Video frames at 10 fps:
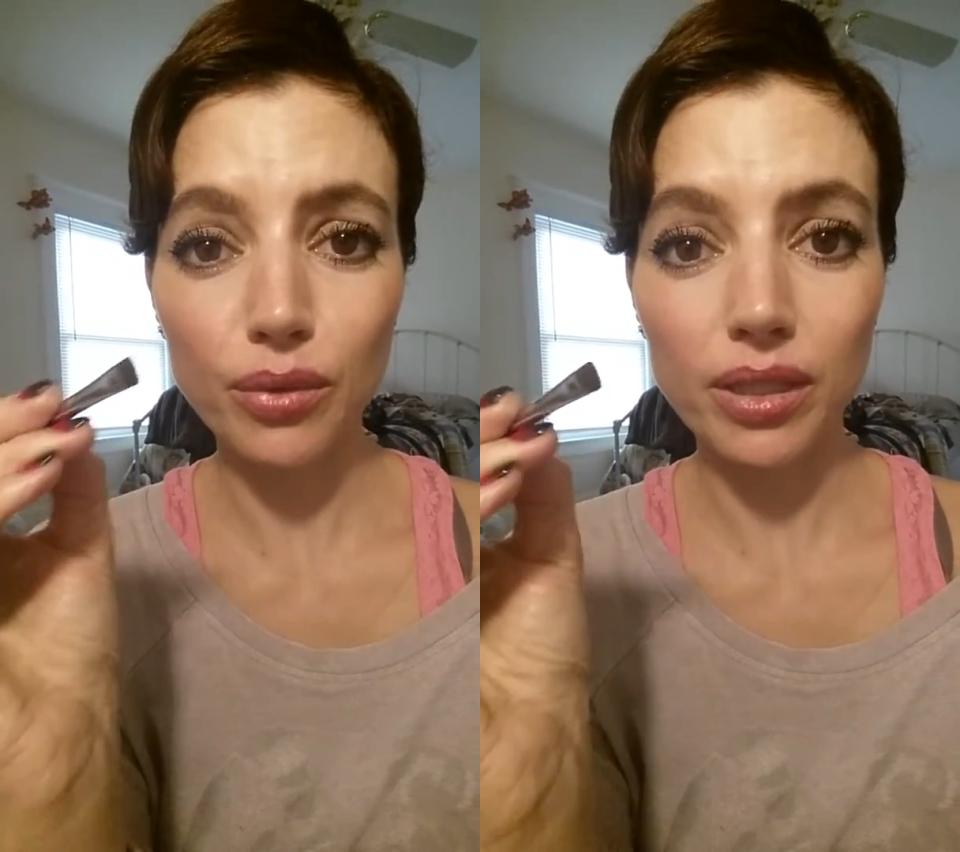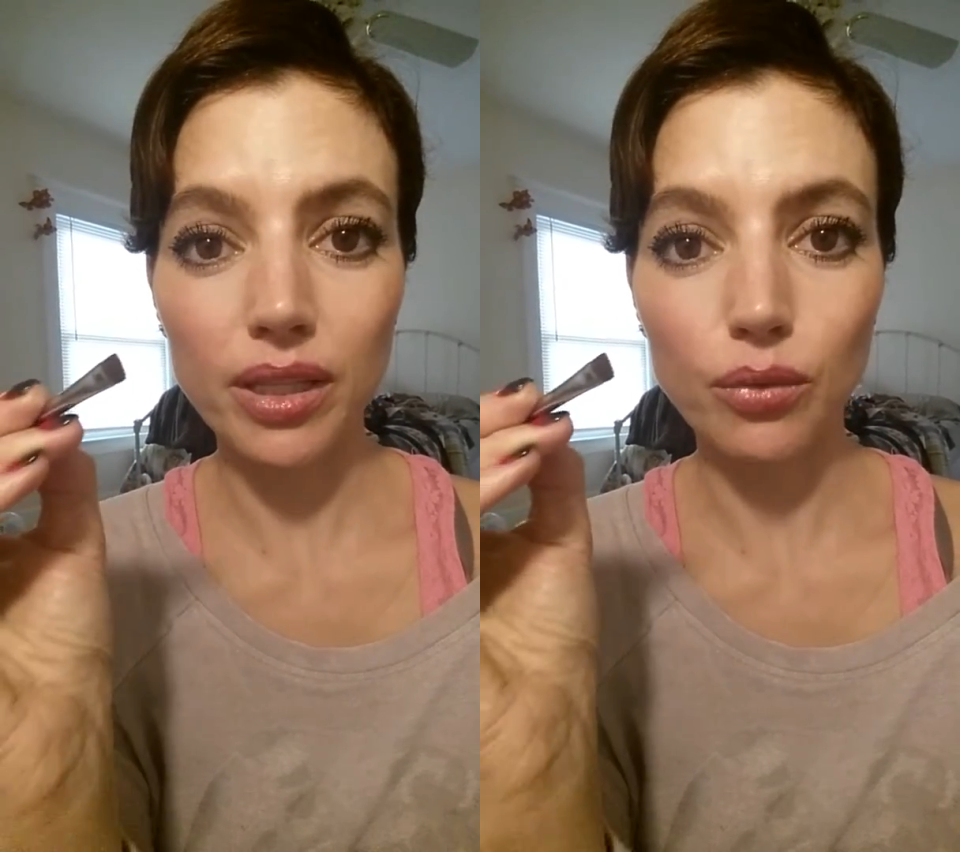
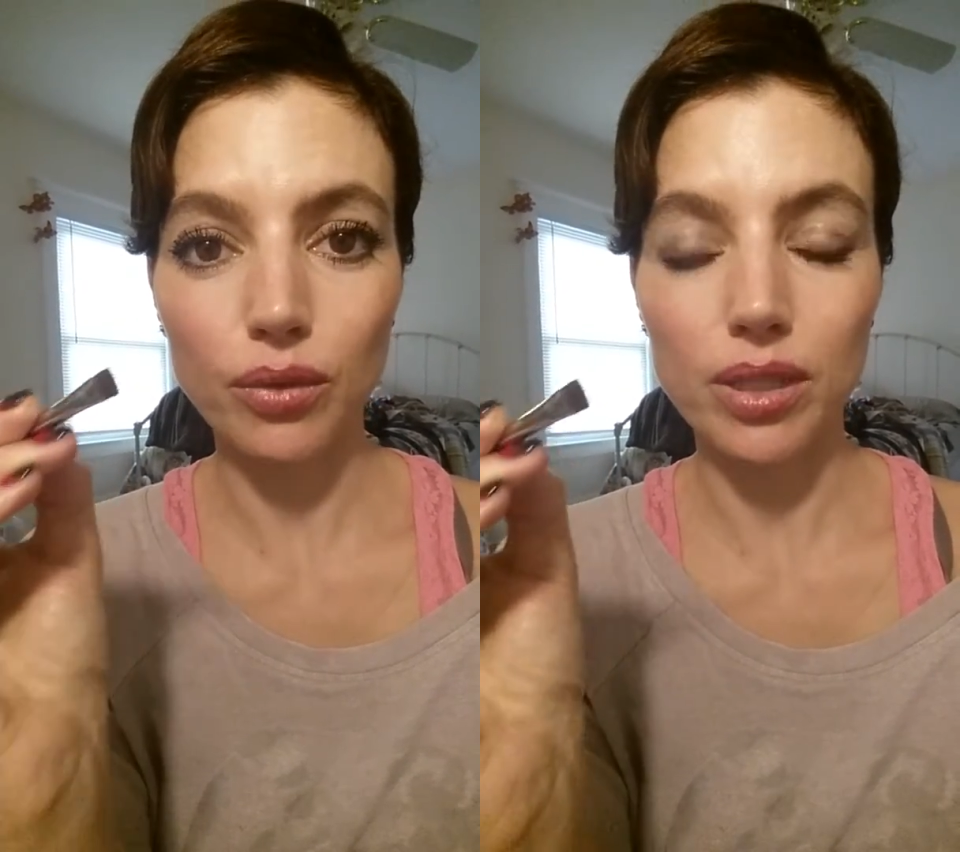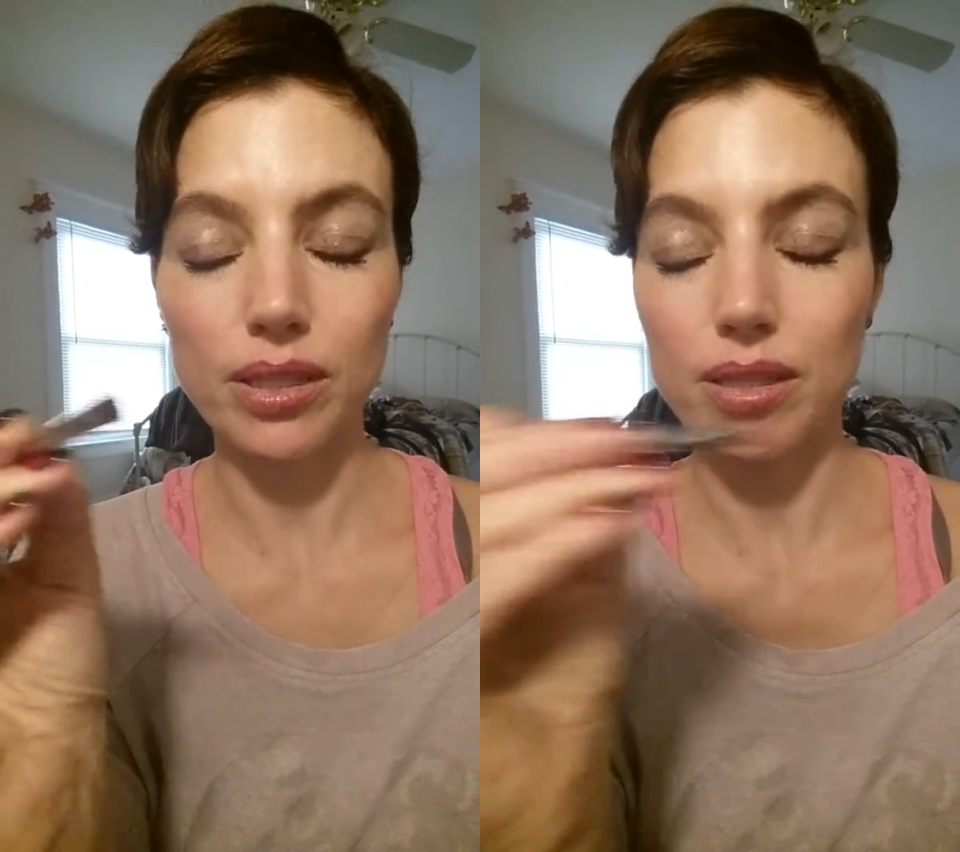really
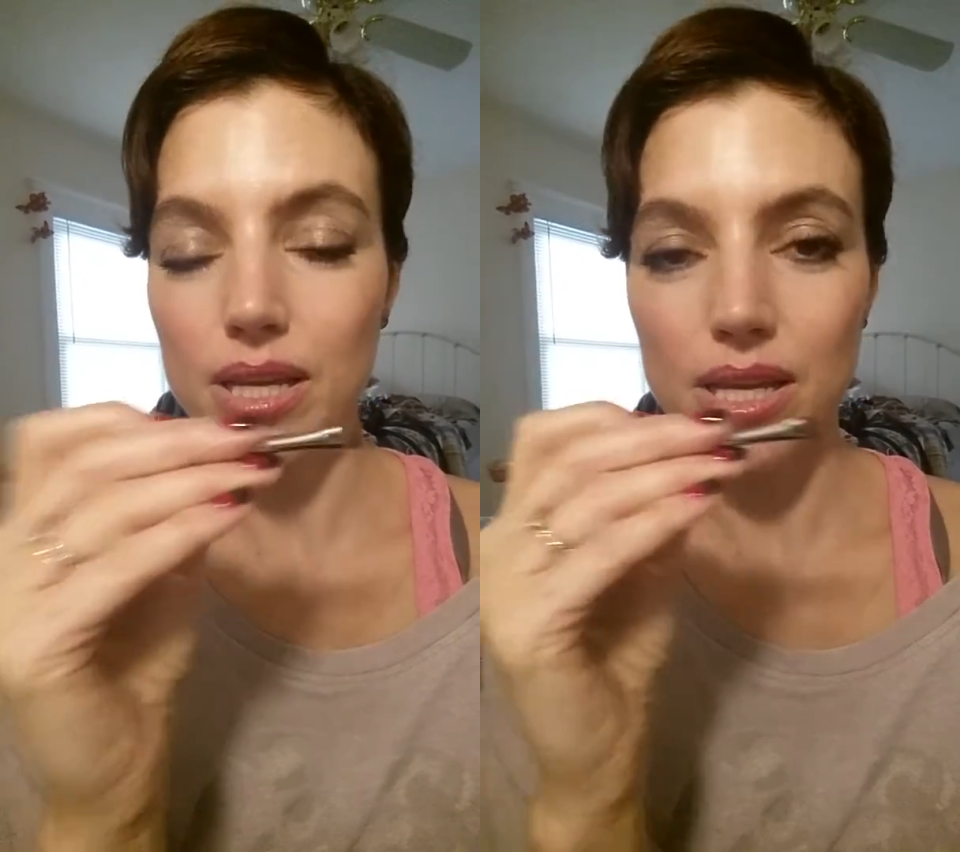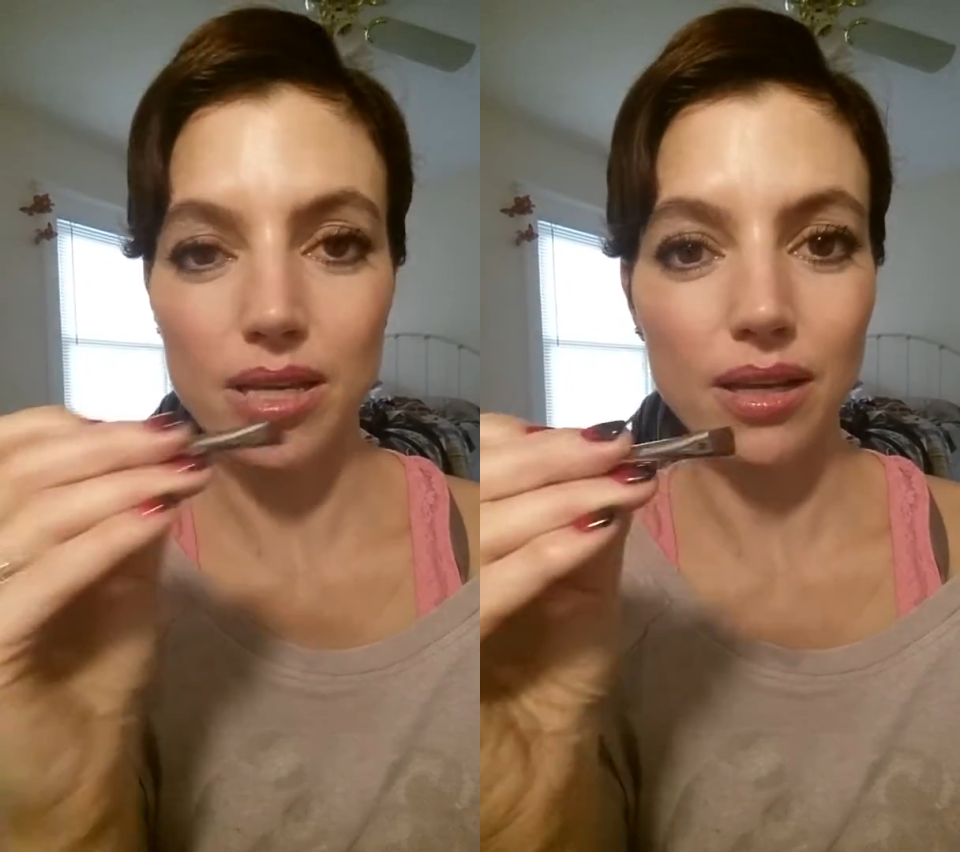
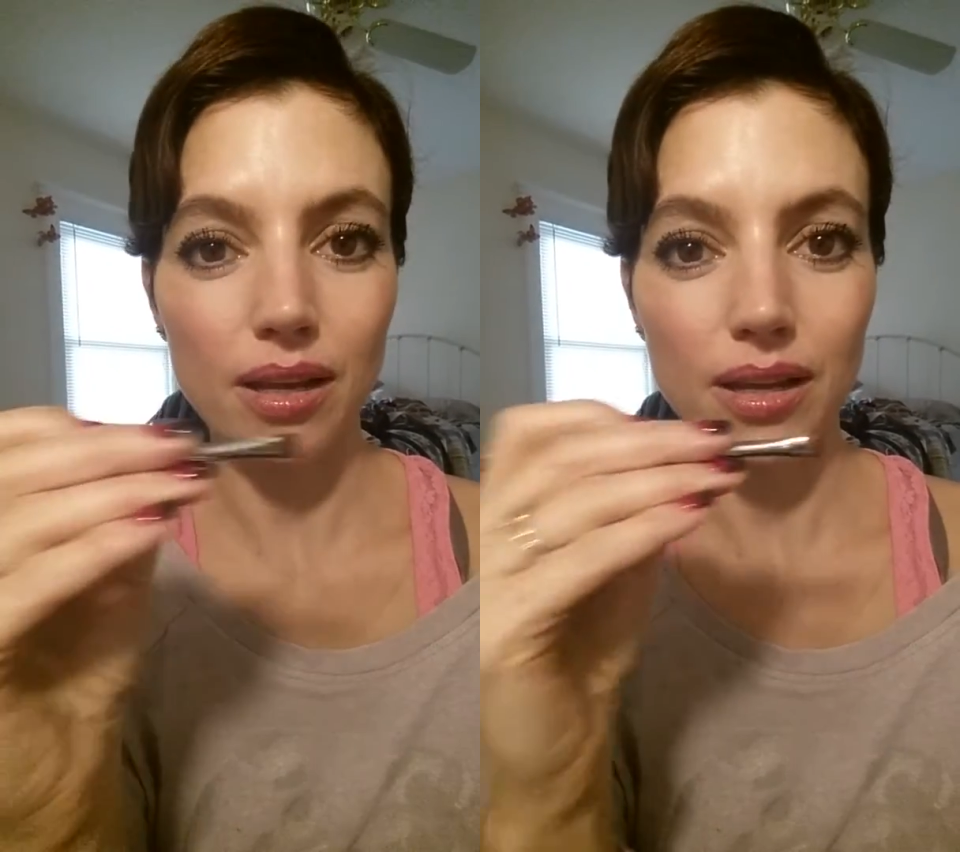need,